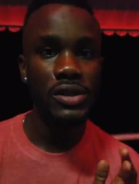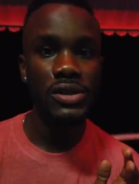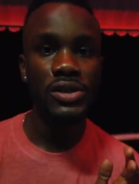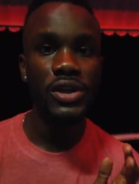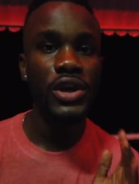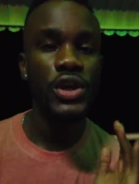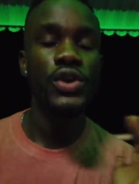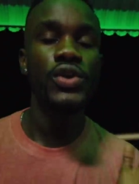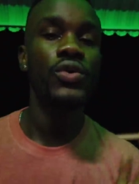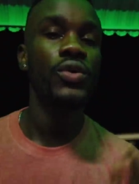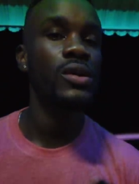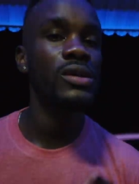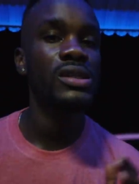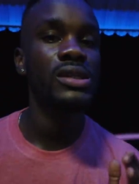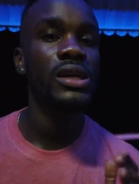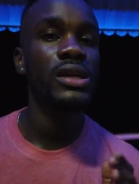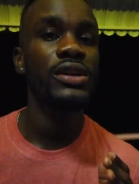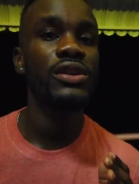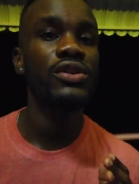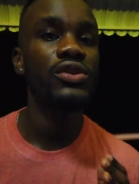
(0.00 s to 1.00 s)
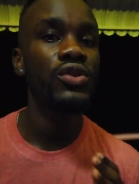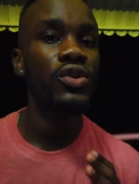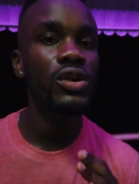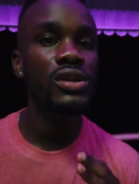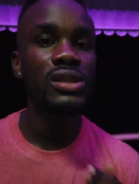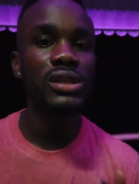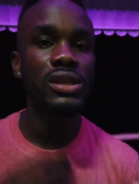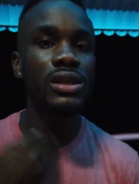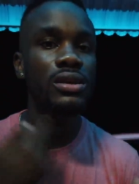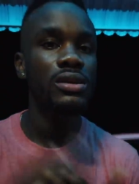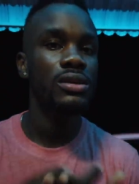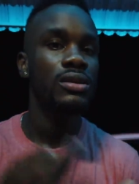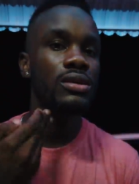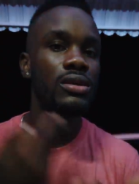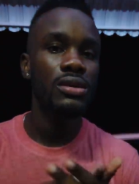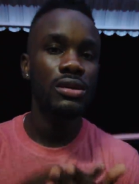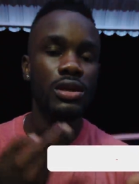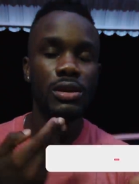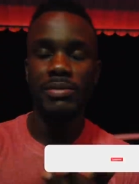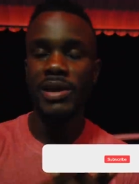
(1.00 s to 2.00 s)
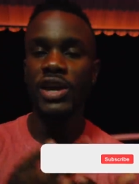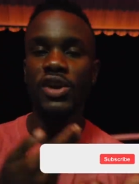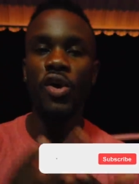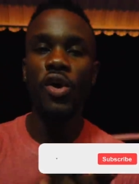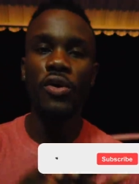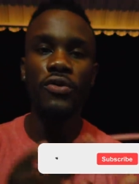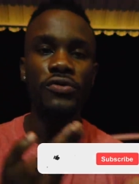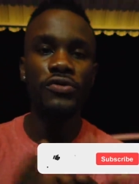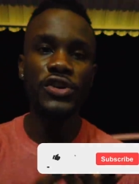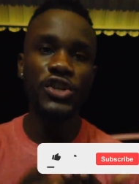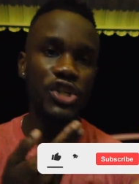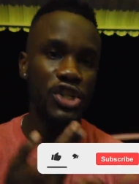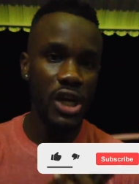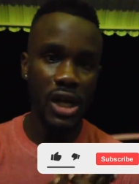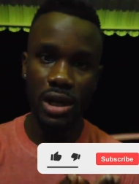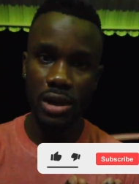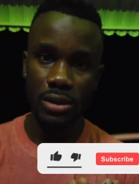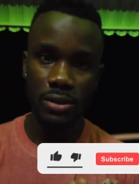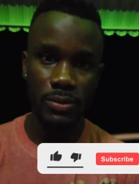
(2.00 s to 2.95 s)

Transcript: so you know, say the roti, like official.